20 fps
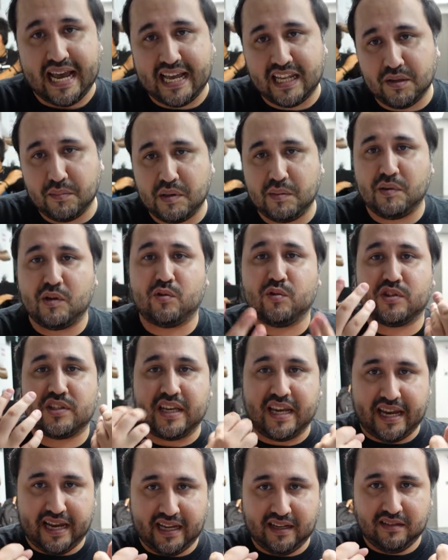add the Mimi Ghoul to
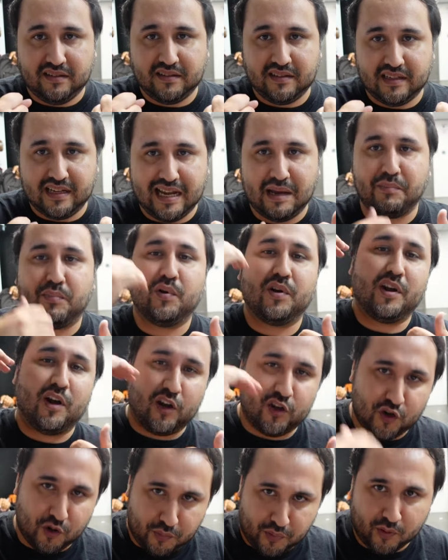hand and put it
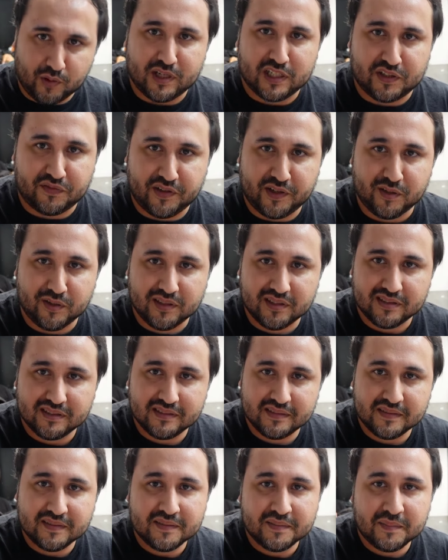on your opponent's field
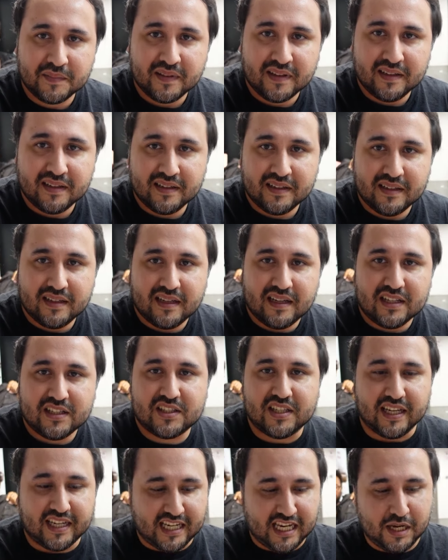
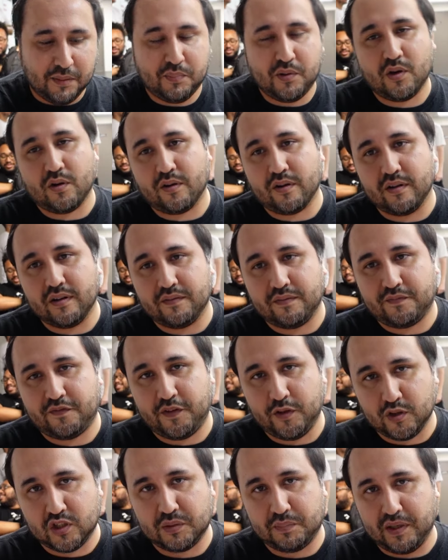to keep your
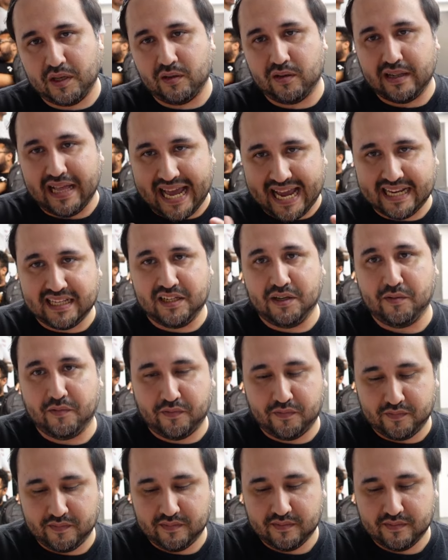field spell active.